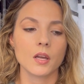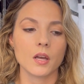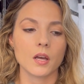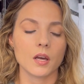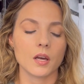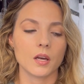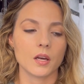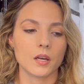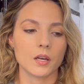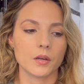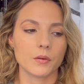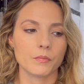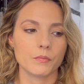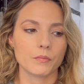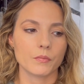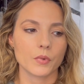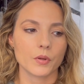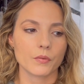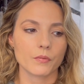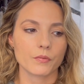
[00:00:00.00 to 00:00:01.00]

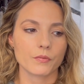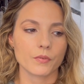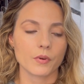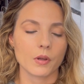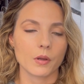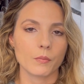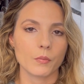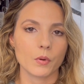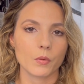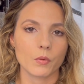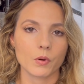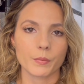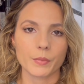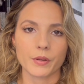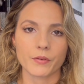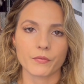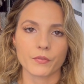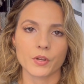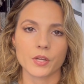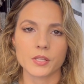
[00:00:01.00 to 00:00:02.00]
from one of my
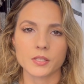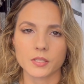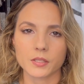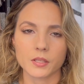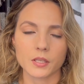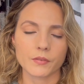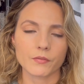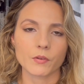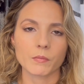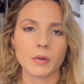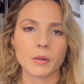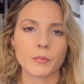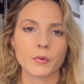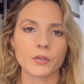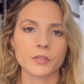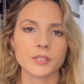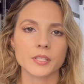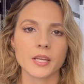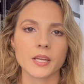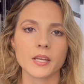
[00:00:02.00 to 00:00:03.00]
friends, I think for my
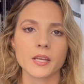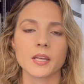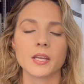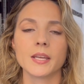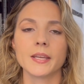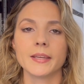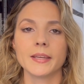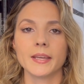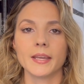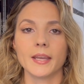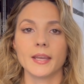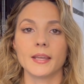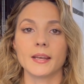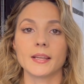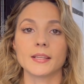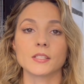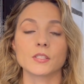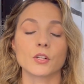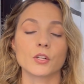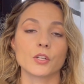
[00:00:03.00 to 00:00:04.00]
birthday, and I
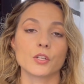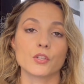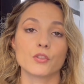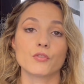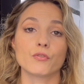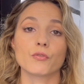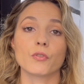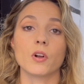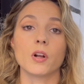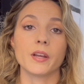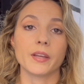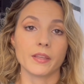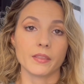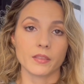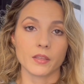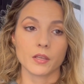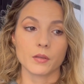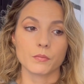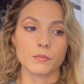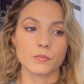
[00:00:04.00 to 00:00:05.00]
started drawing
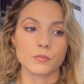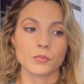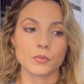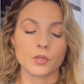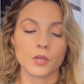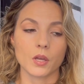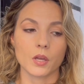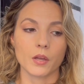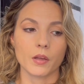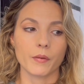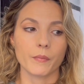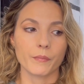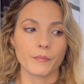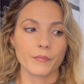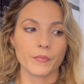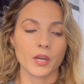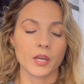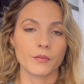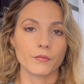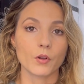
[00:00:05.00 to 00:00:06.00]
them,
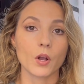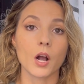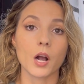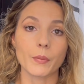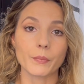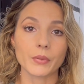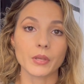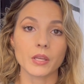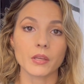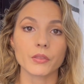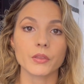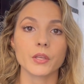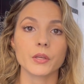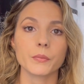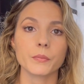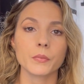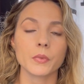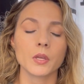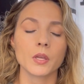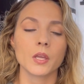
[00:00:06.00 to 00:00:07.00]
kind of copying
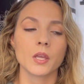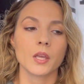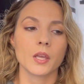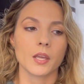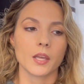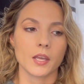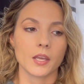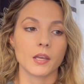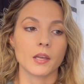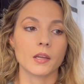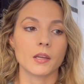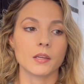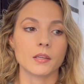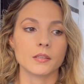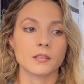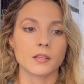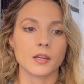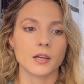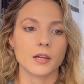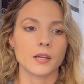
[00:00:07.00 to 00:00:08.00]
them. And
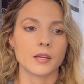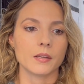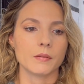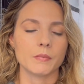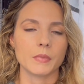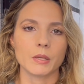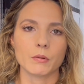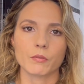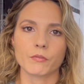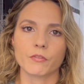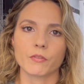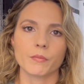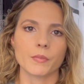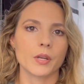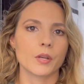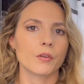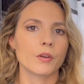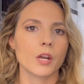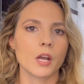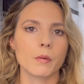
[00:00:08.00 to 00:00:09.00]
I made one for my
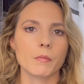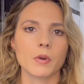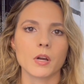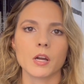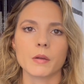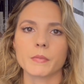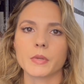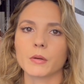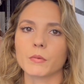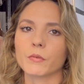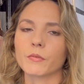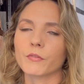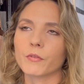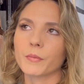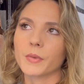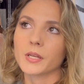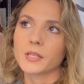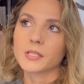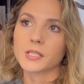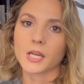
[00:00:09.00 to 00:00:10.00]
grandma, made one for
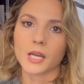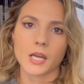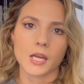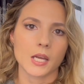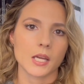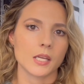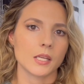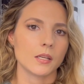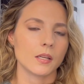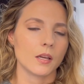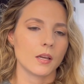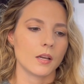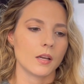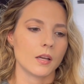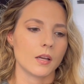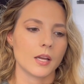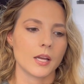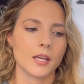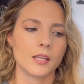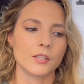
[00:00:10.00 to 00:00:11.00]
my dad.
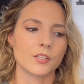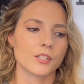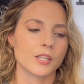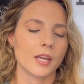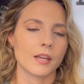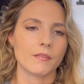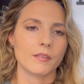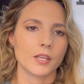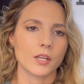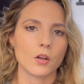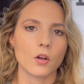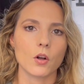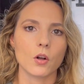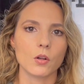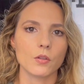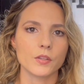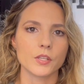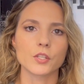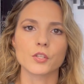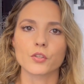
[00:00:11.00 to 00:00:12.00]
I just have like all
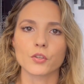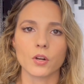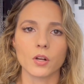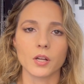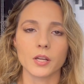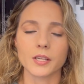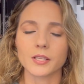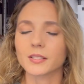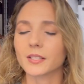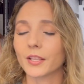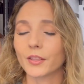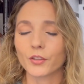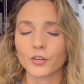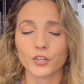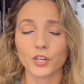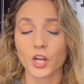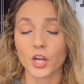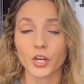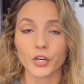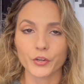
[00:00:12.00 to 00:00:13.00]
these drawings, and they're
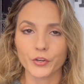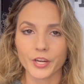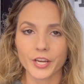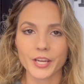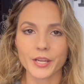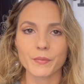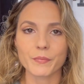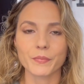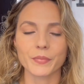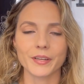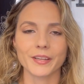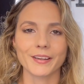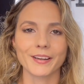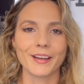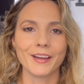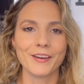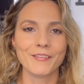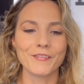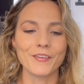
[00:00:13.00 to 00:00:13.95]
not great, but I have